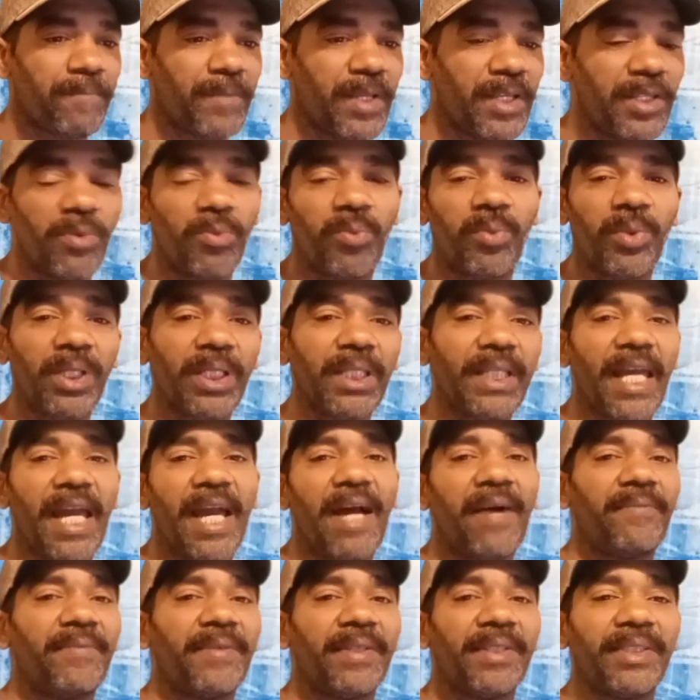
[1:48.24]
And you really
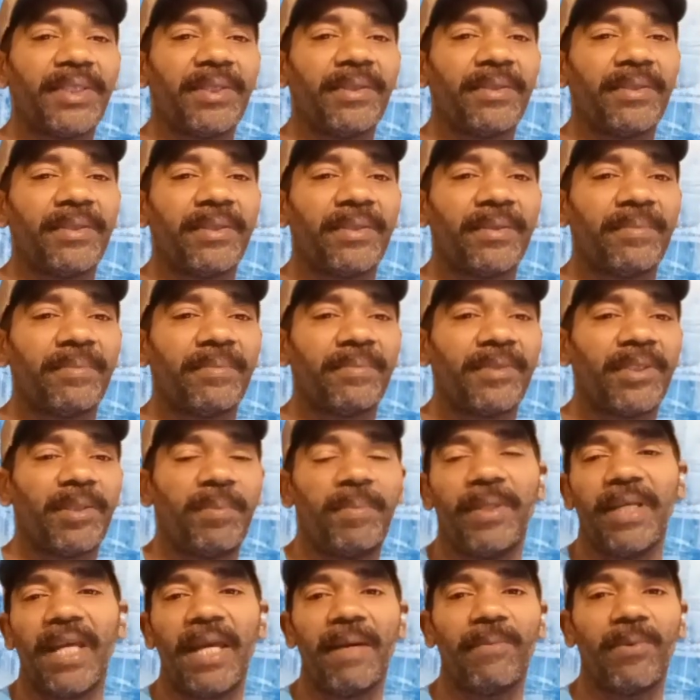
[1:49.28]
have this to
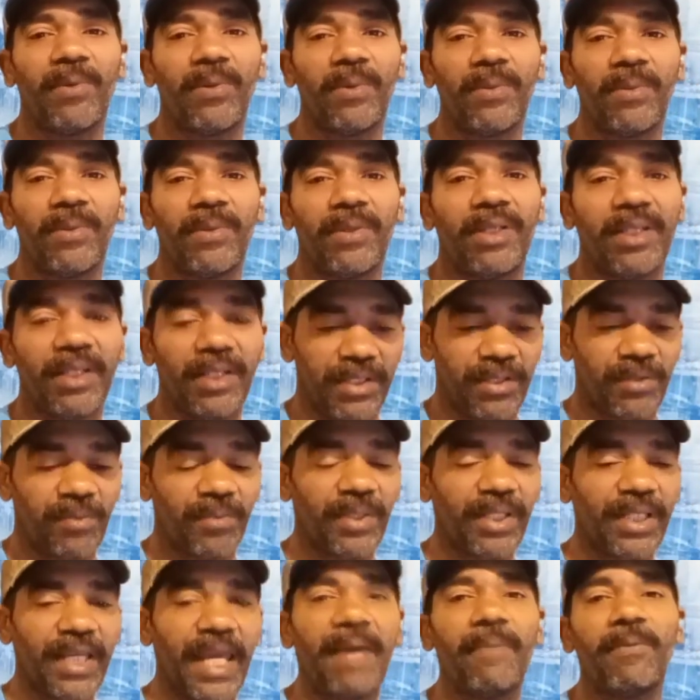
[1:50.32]
be able you're
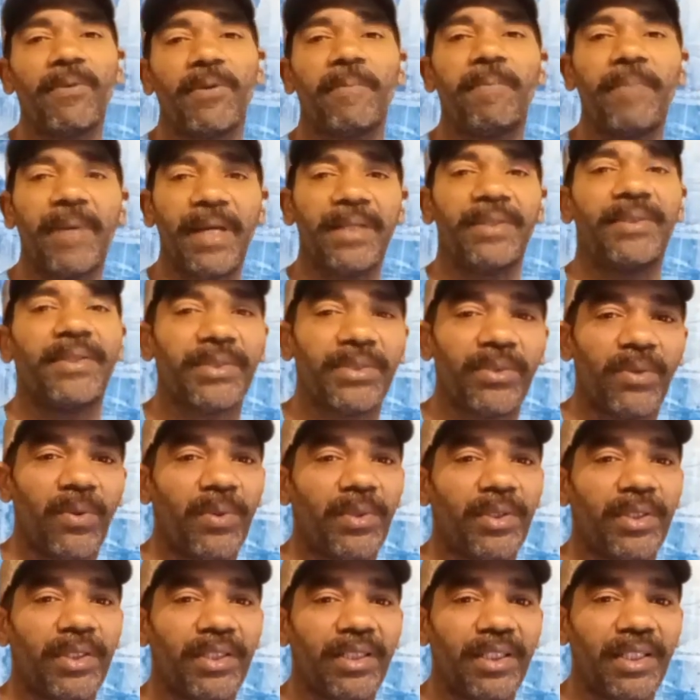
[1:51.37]
really able to pin this
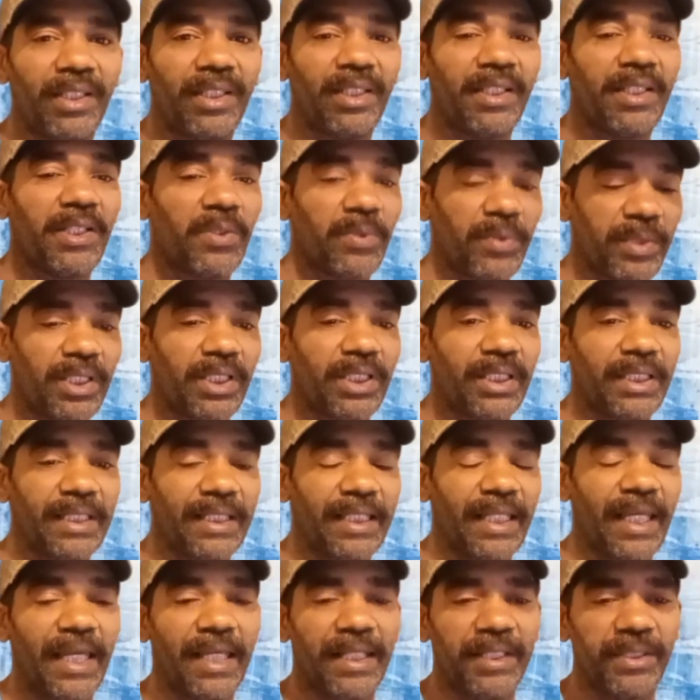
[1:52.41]
on Hillary
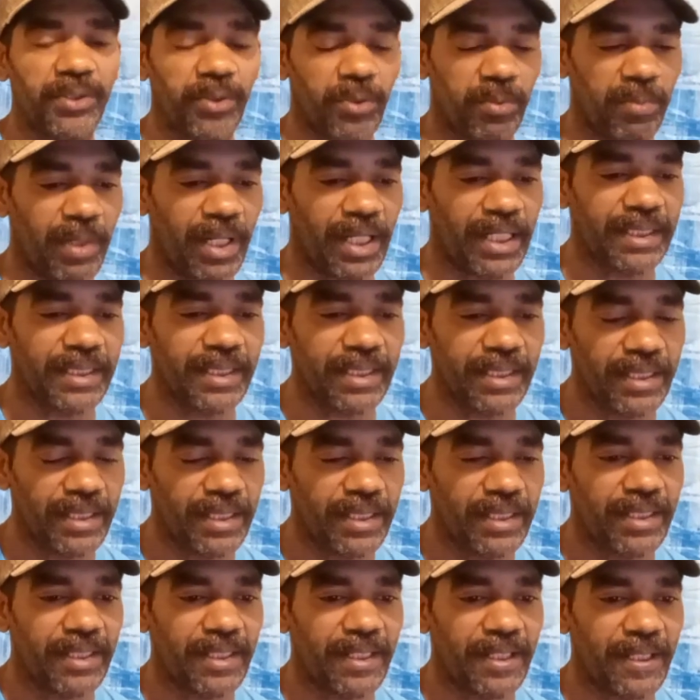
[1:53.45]
Clinton and Joe Biden.
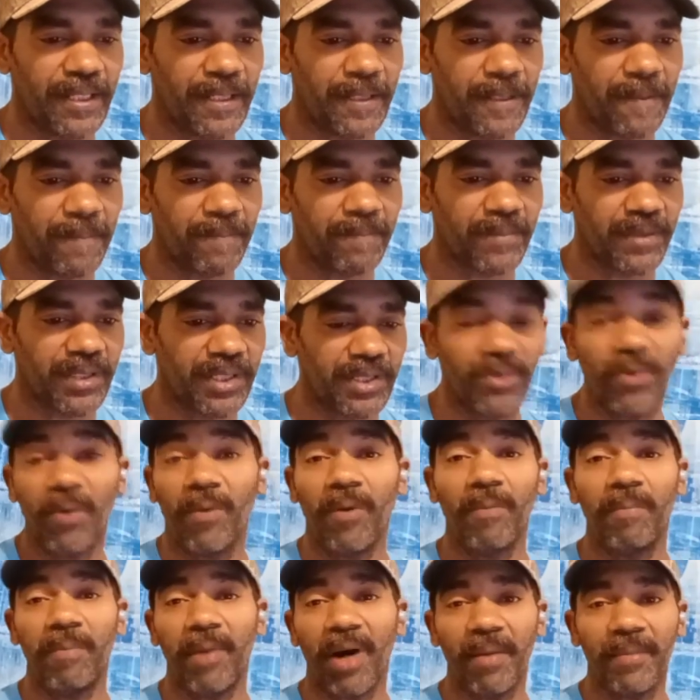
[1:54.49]
Um,
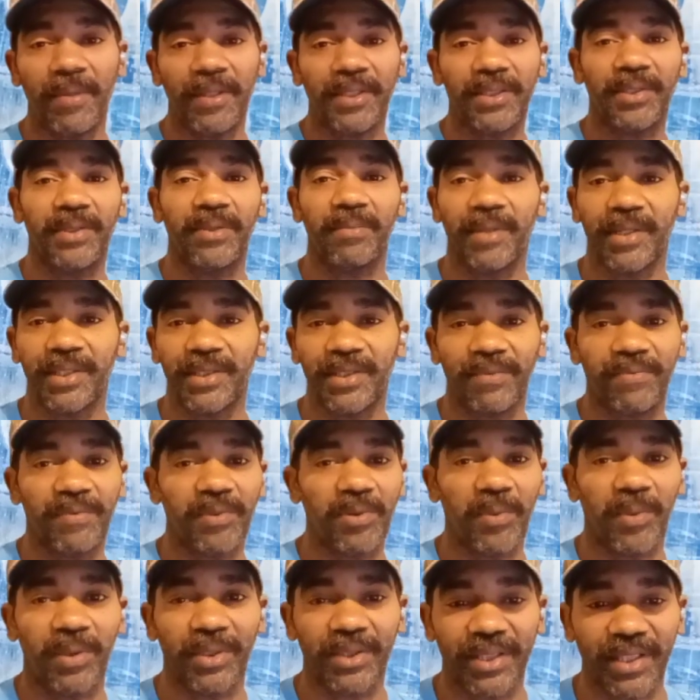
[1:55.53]
throw Obama into the mix if
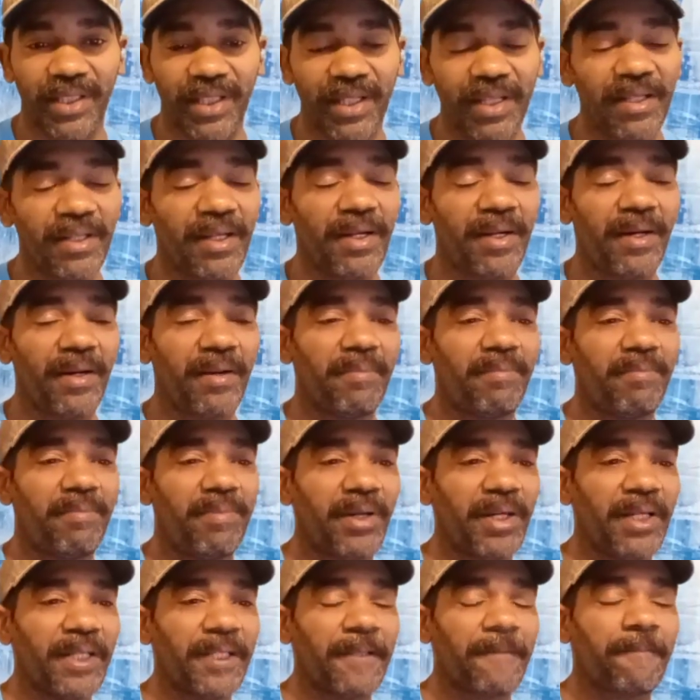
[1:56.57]
you want there.
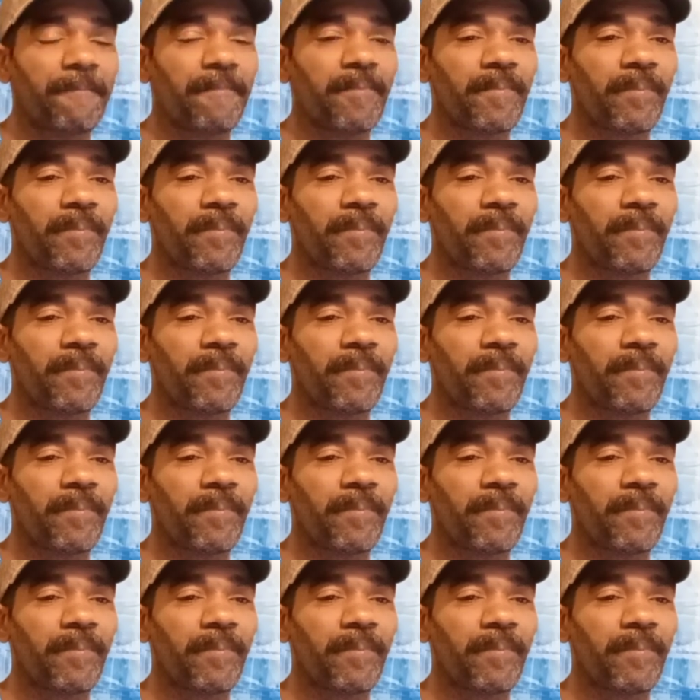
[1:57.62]
But